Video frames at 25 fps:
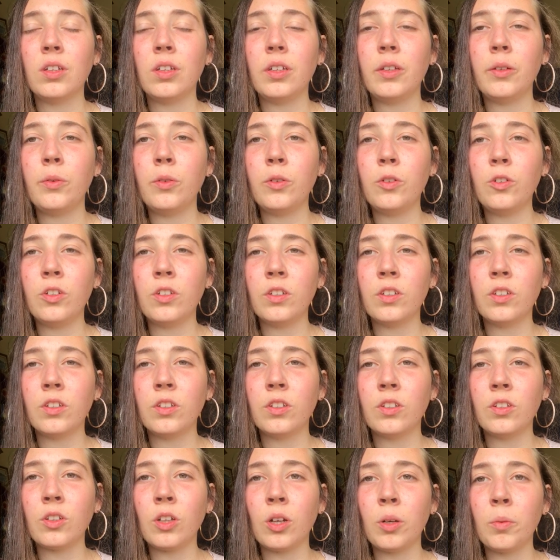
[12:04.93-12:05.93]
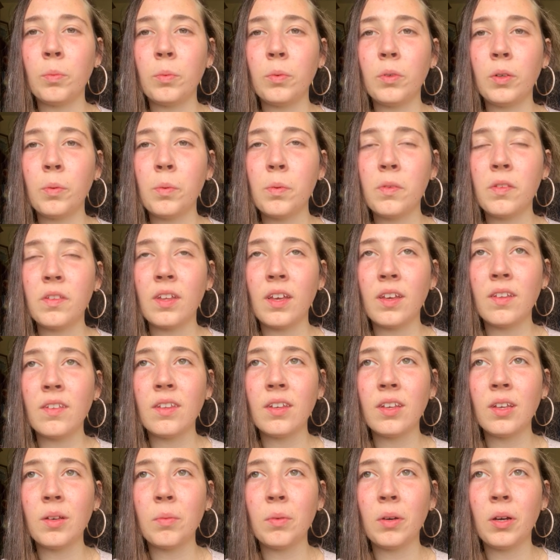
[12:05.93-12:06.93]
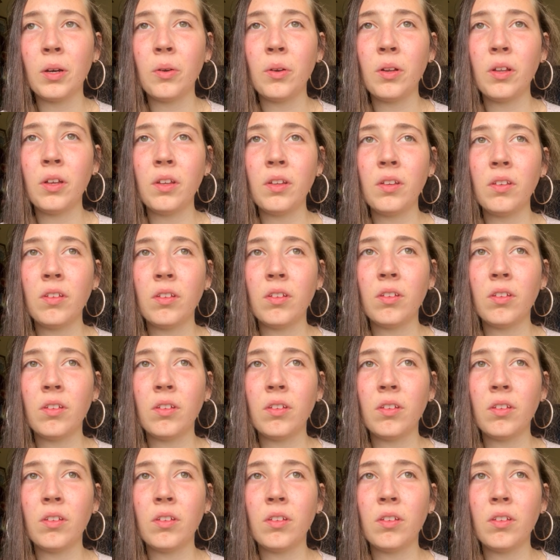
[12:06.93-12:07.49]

if you just stop obsessing about it,